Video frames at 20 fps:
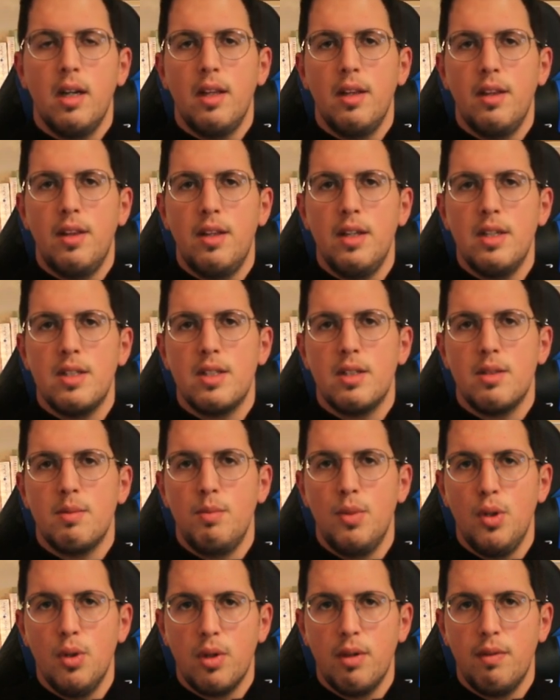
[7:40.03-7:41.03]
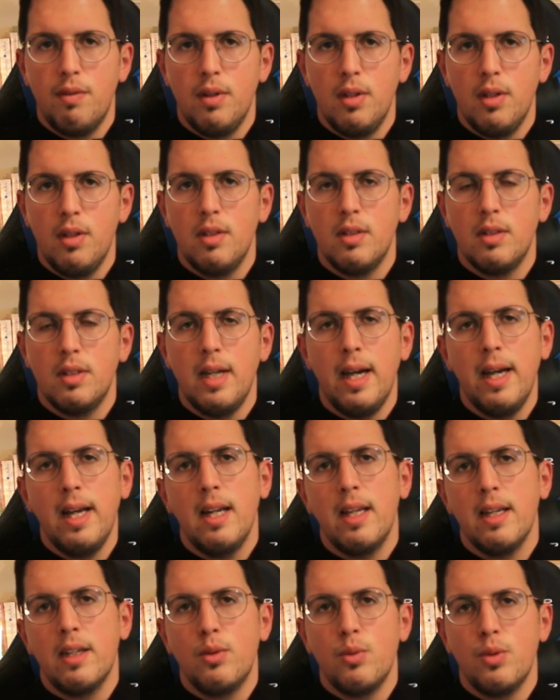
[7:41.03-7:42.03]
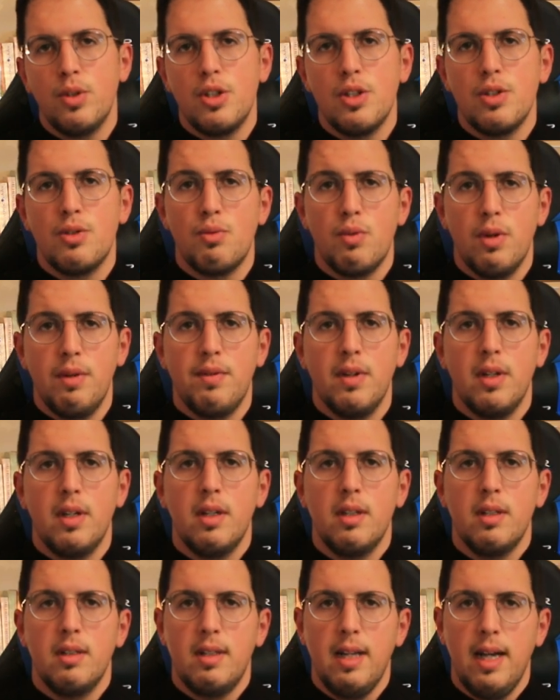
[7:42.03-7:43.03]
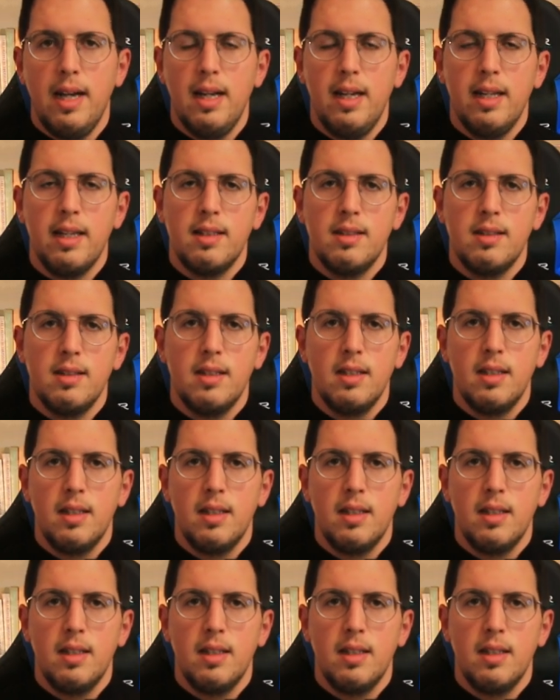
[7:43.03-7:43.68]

this beautiful dialect, which is Riffian dialect.